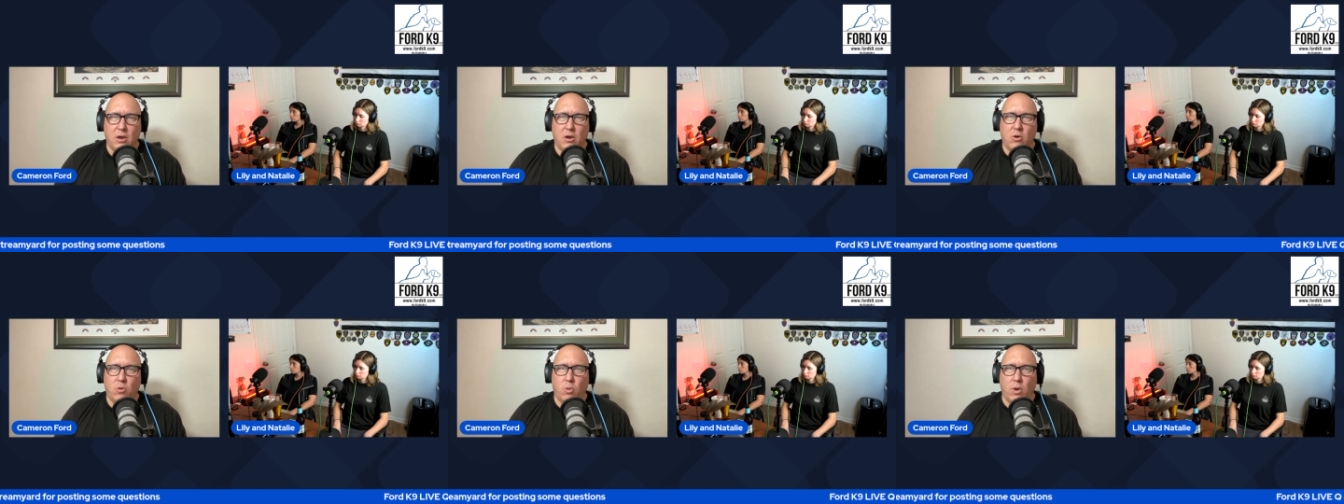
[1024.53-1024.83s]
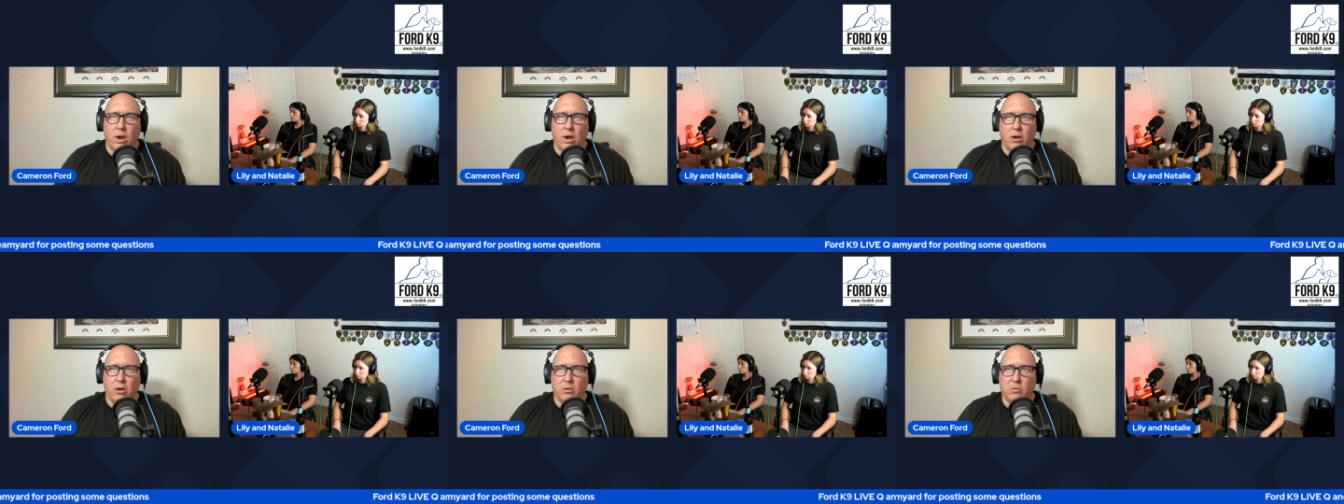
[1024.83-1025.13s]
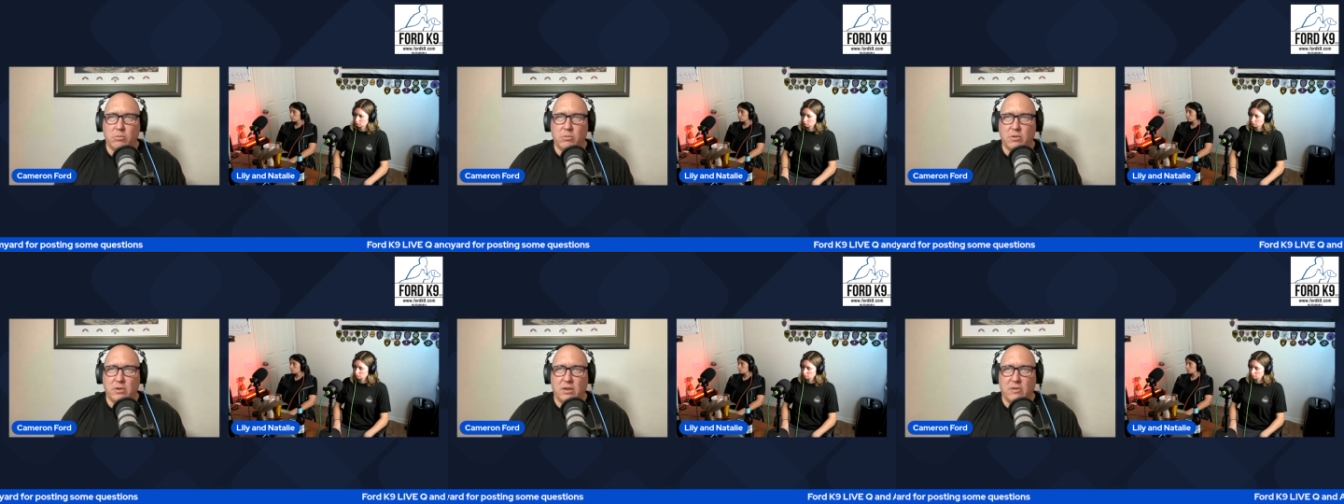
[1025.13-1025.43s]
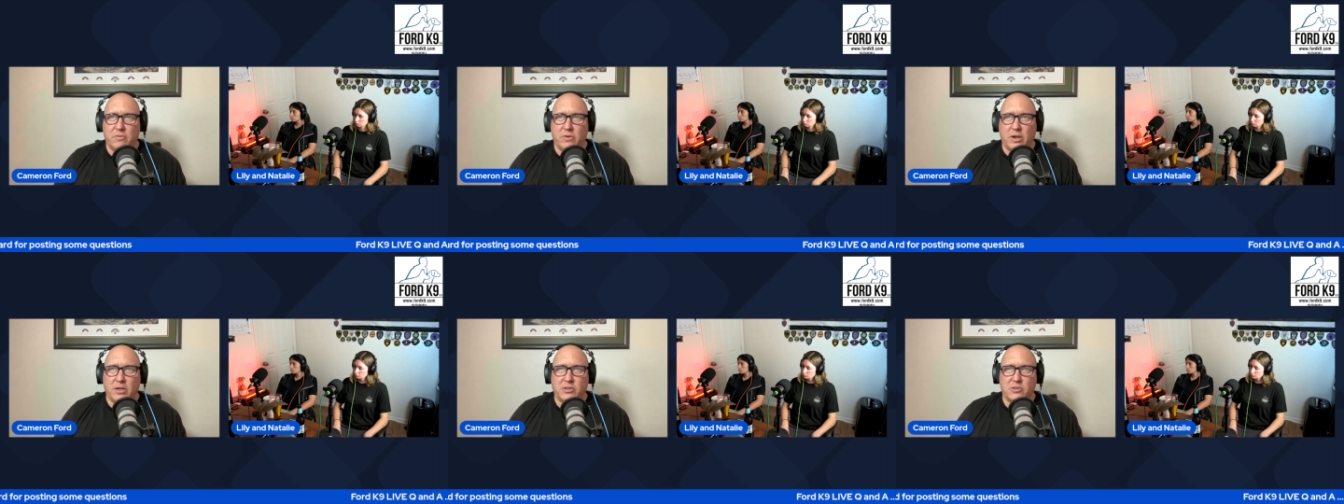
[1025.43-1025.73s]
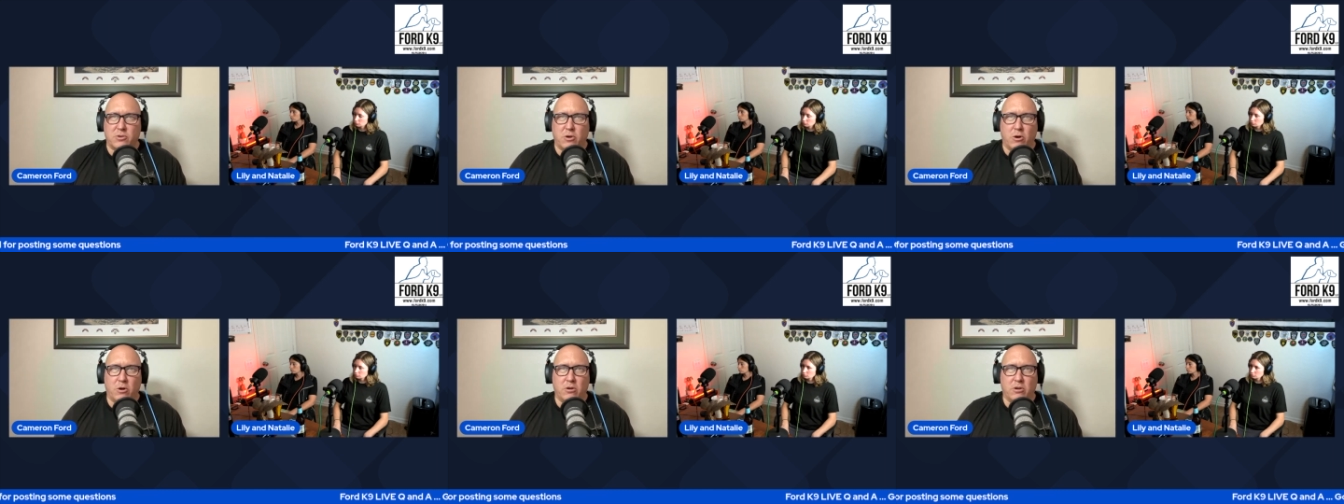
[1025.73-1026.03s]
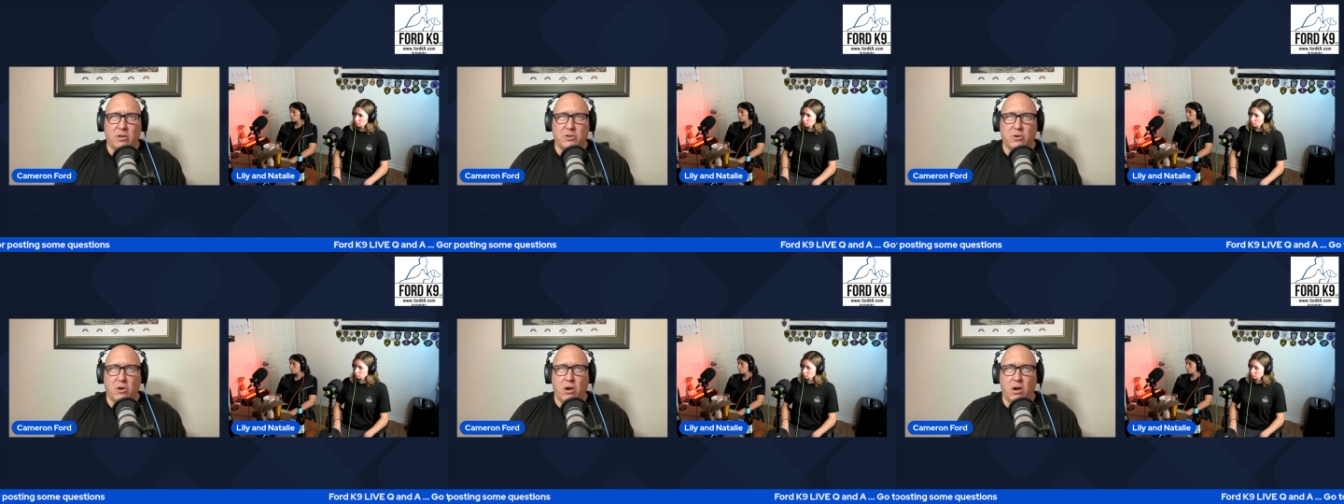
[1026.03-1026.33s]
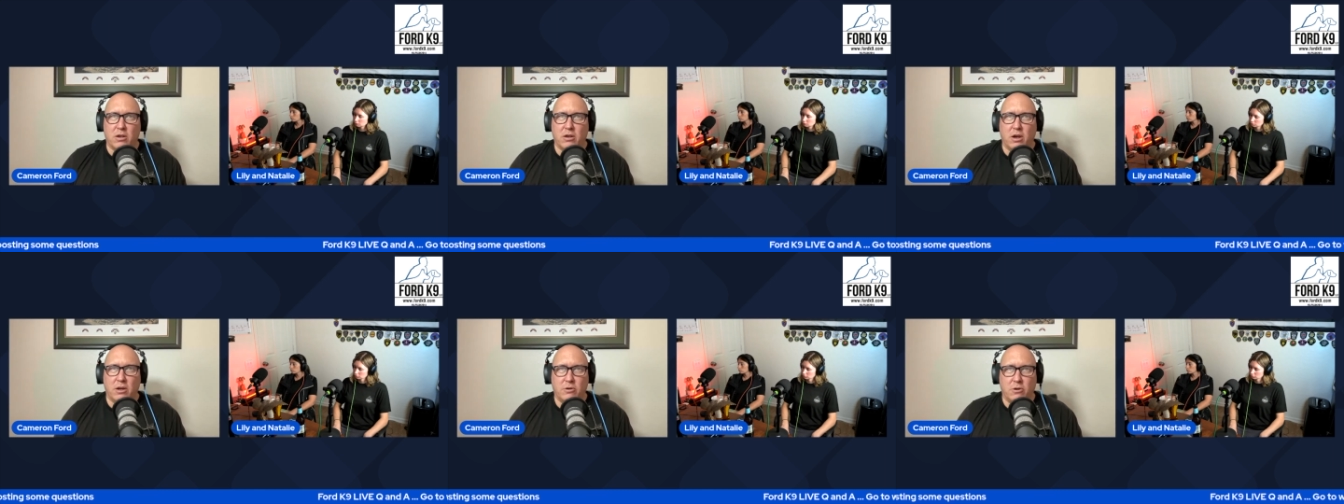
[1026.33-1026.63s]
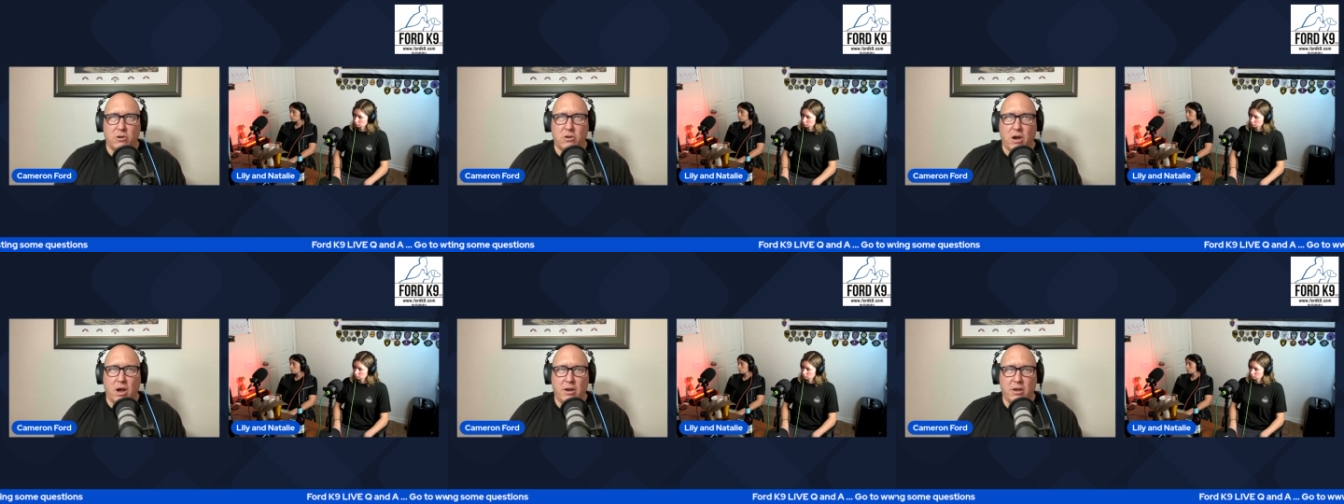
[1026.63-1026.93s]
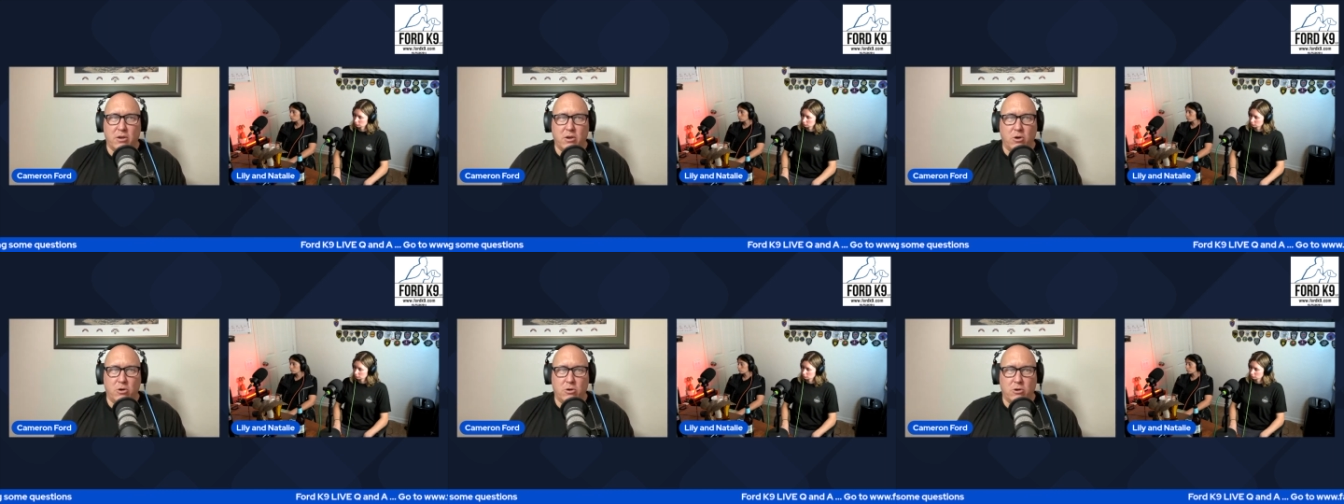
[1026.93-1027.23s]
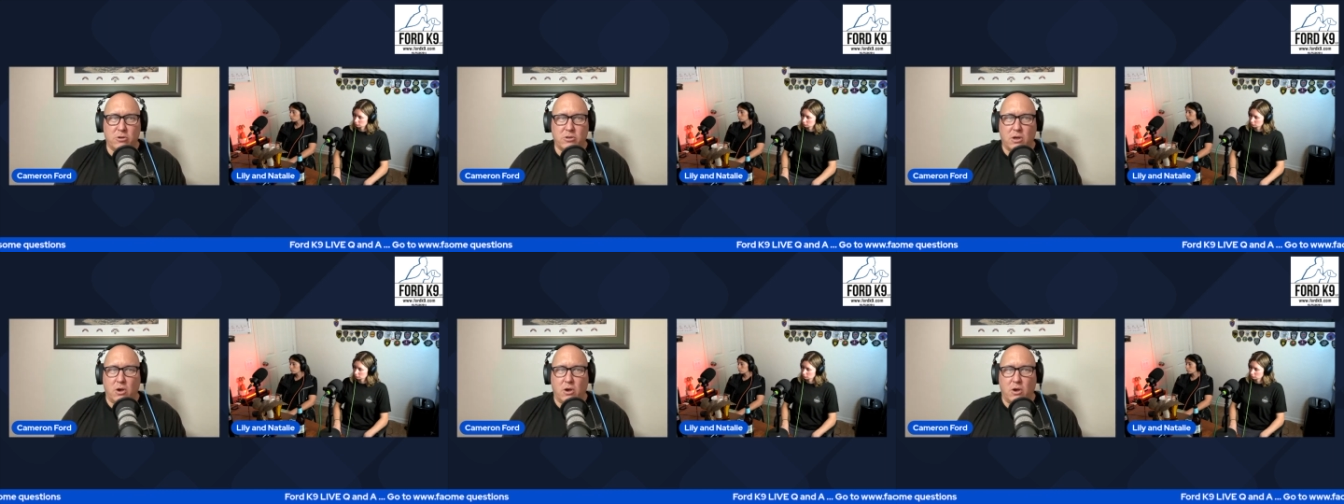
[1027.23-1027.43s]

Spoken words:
well, if I start a dog on narcotic odors,